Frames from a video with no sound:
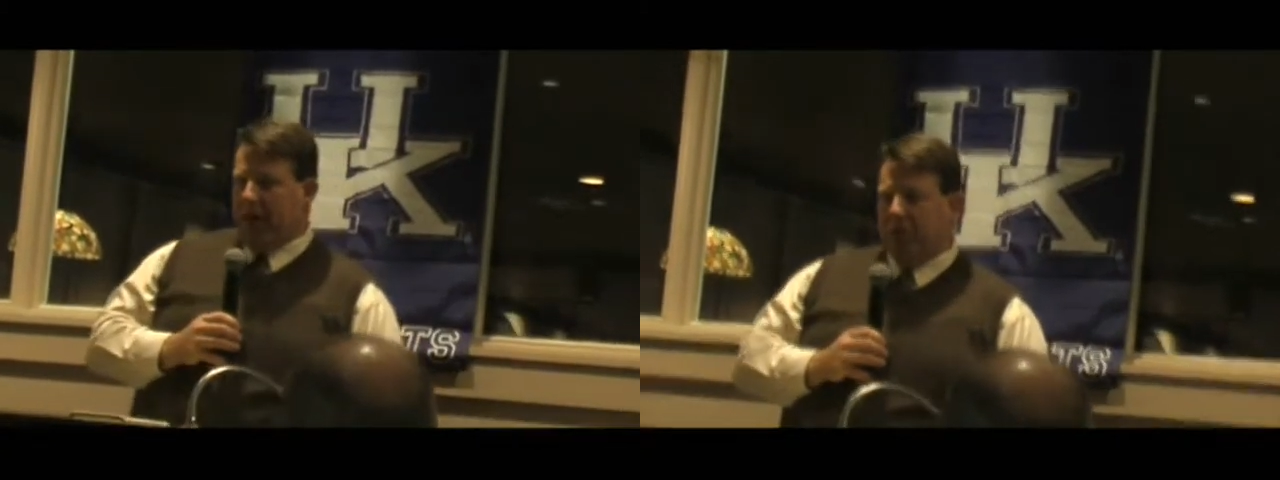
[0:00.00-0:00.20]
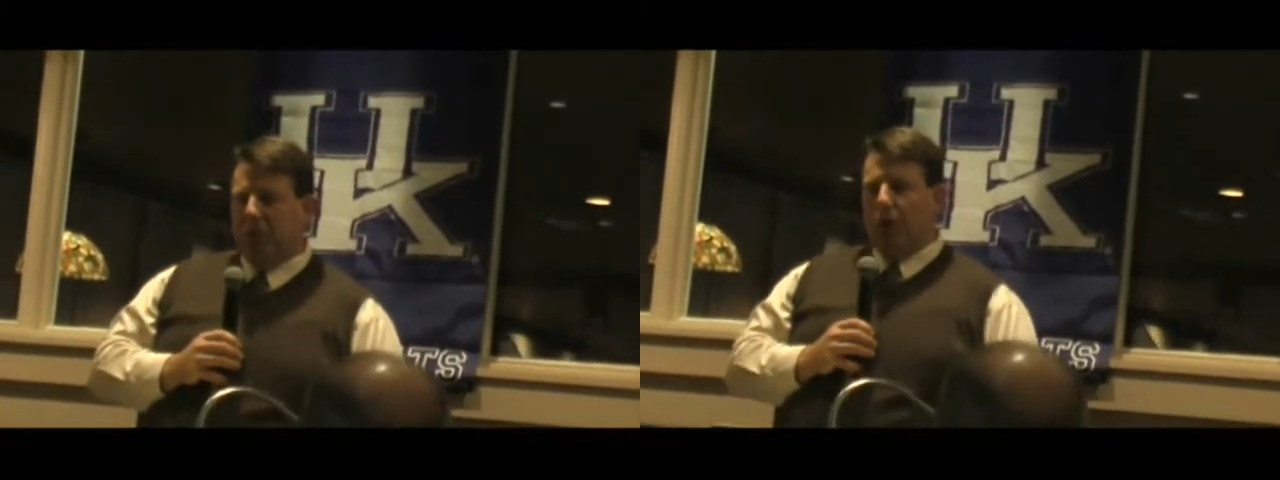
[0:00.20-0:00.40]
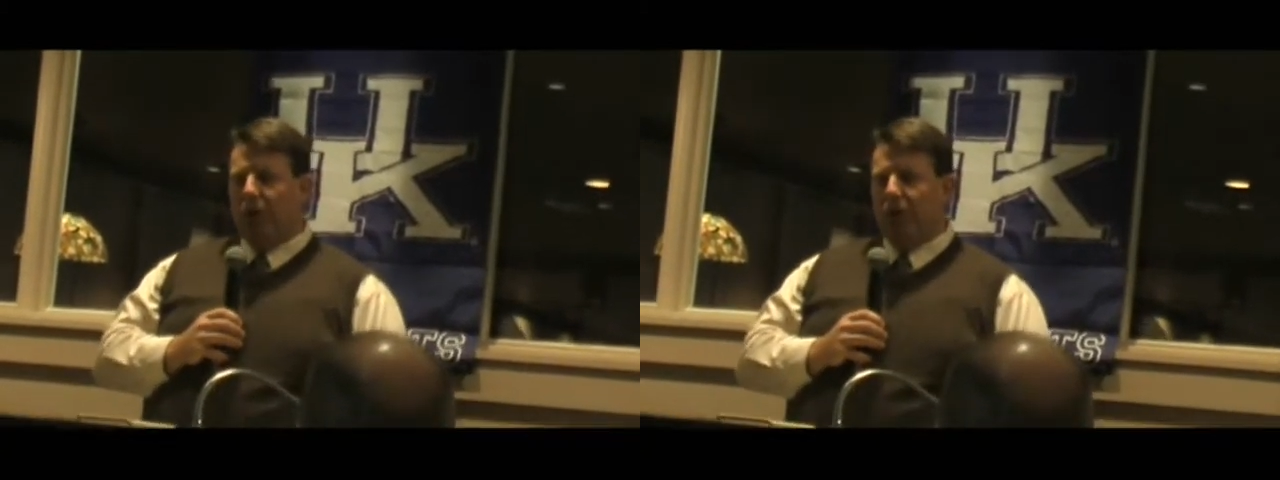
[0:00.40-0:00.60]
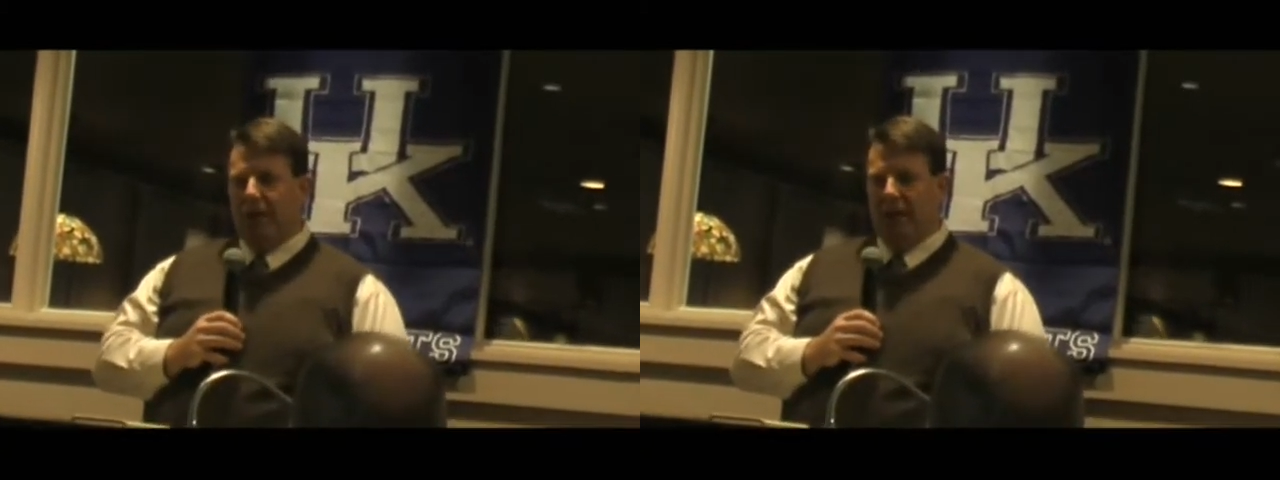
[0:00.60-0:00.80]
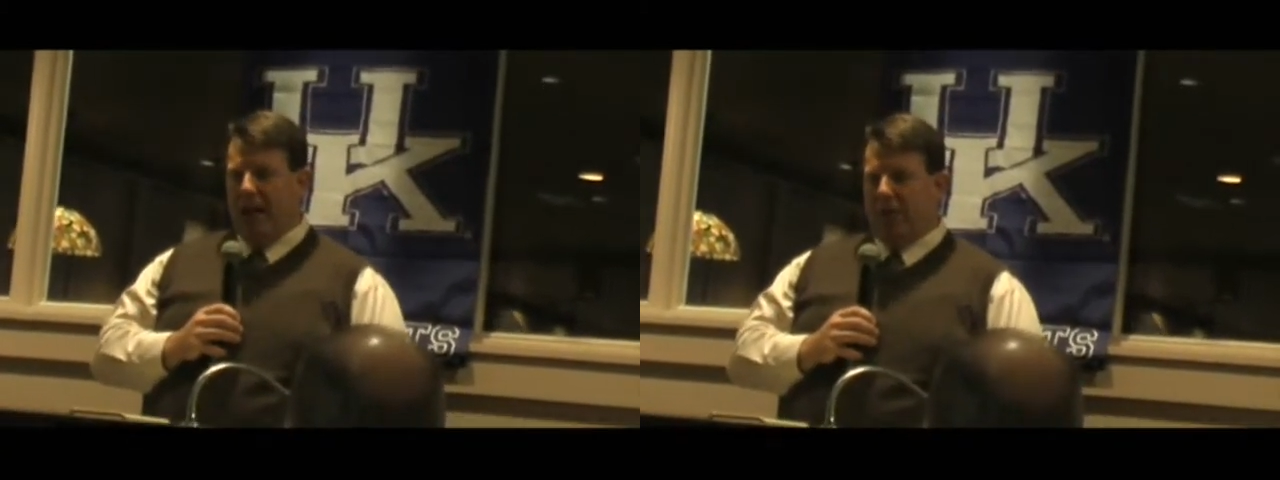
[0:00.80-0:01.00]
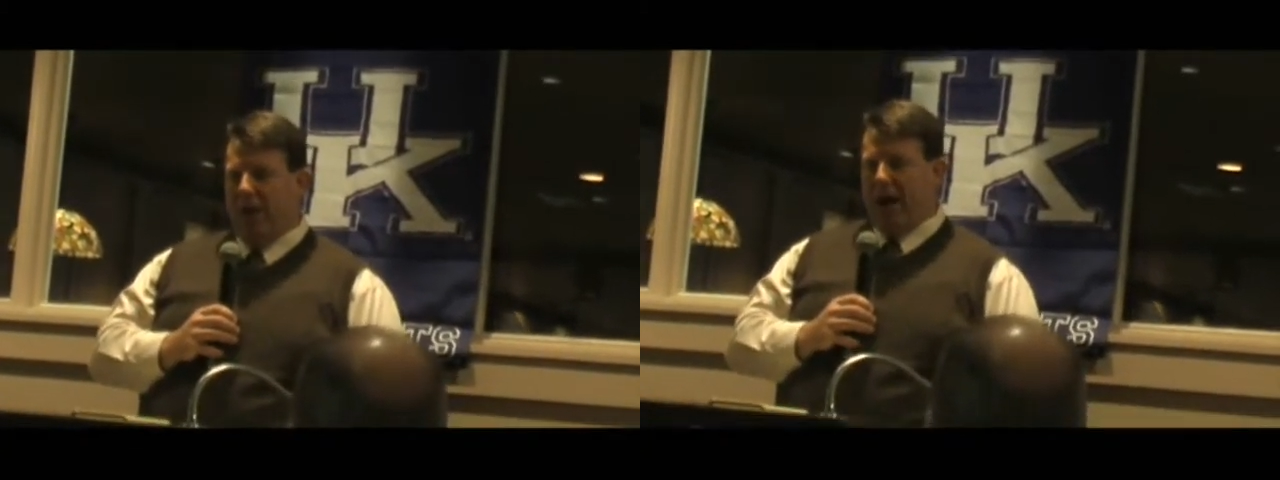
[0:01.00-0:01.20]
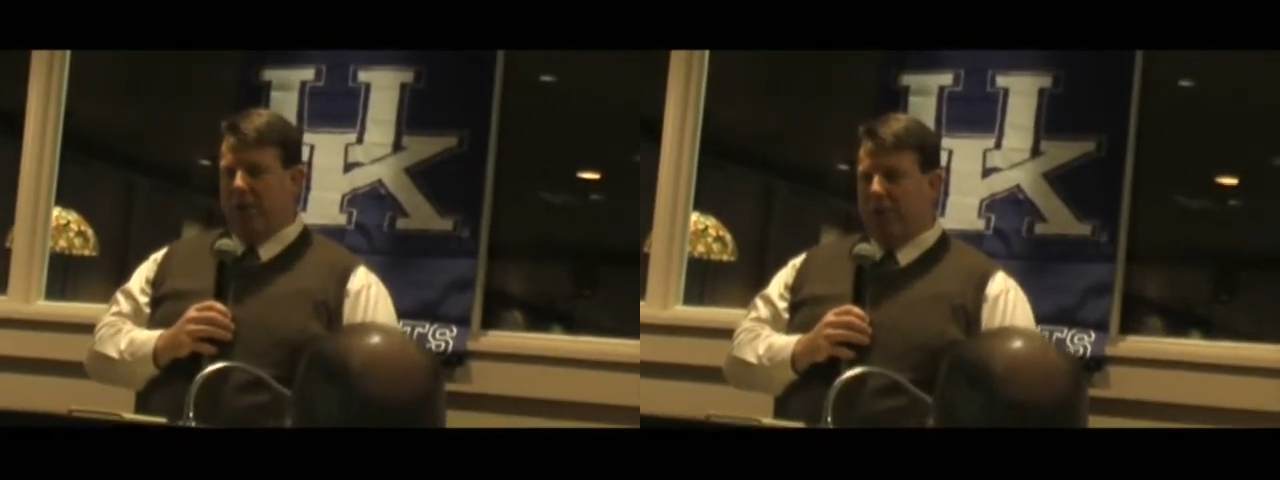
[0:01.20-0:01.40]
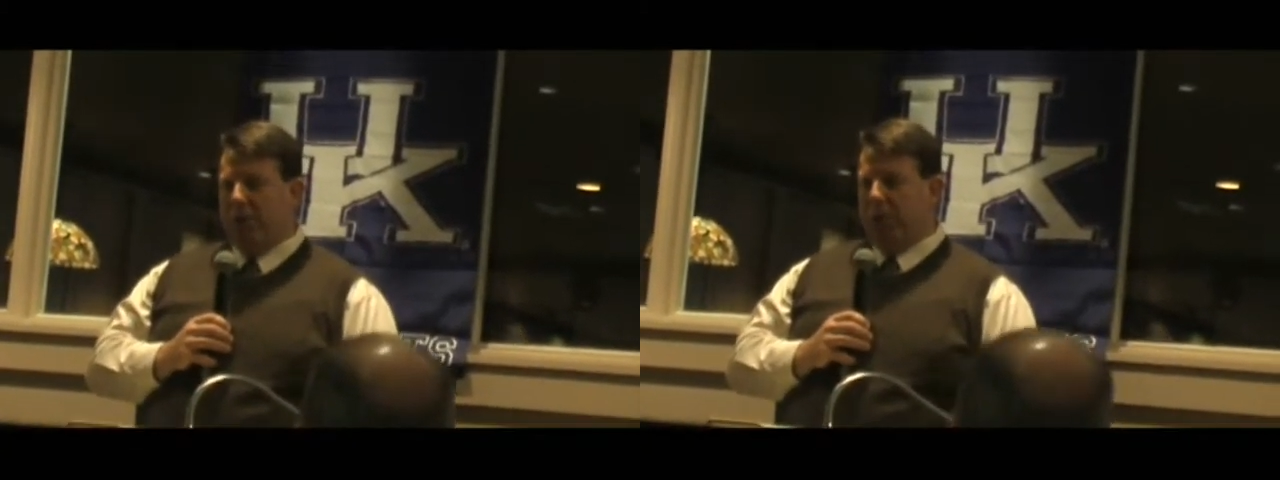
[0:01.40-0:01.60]
business partner, guy who hired
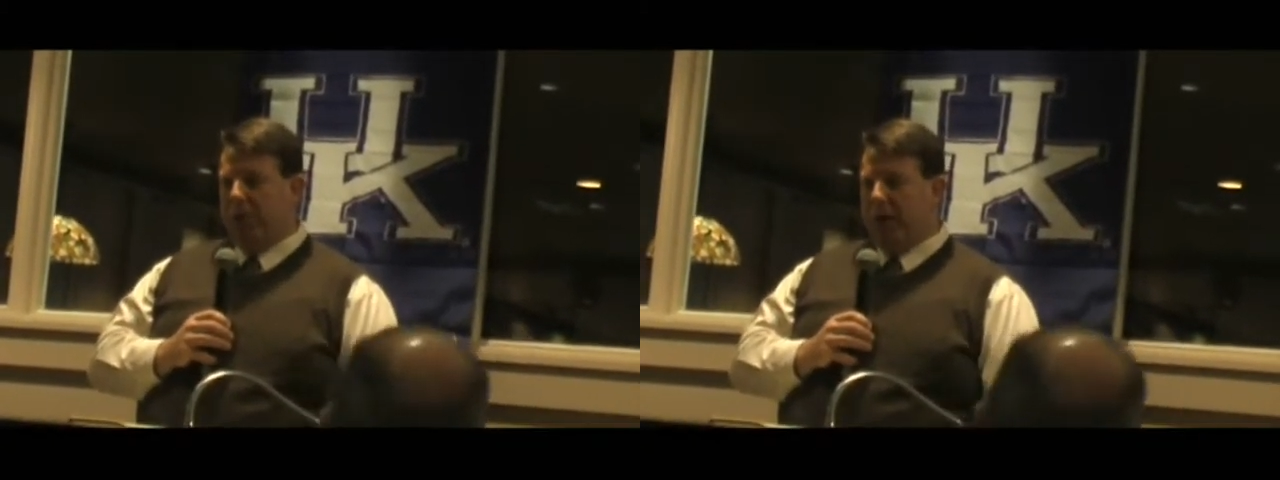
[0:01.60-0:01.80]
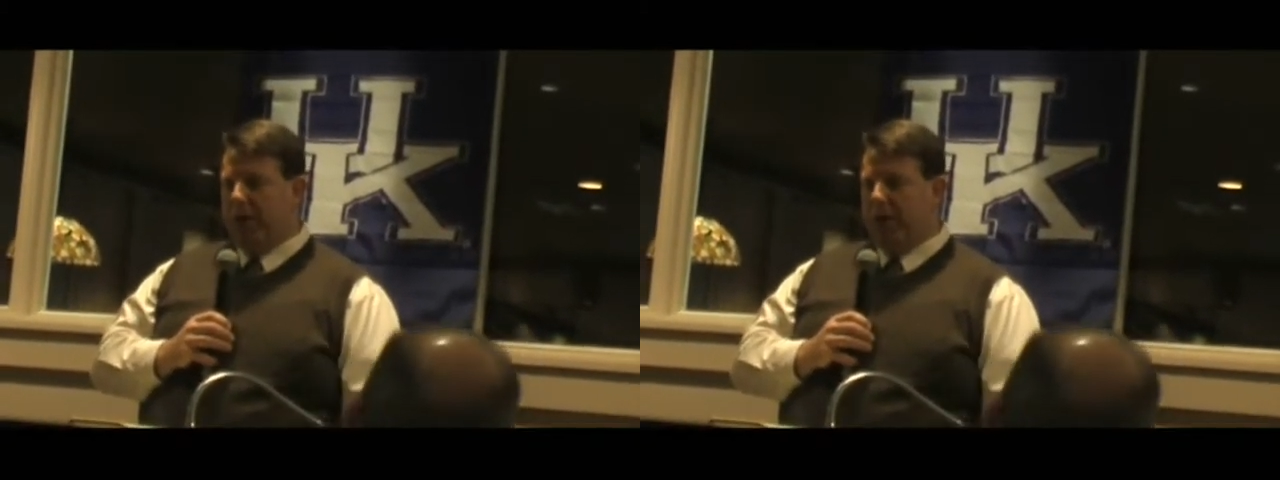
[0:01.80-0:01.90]
me to